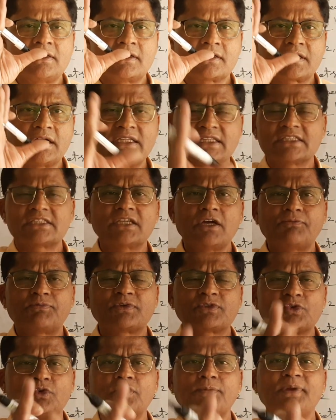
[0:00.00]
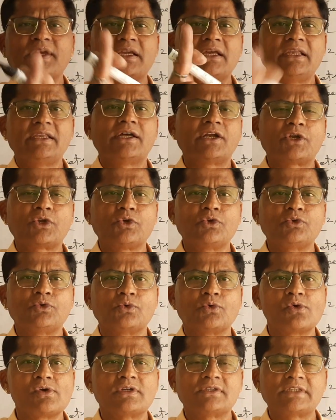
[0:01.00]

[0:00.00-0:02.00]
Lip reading: concept should be clear to you.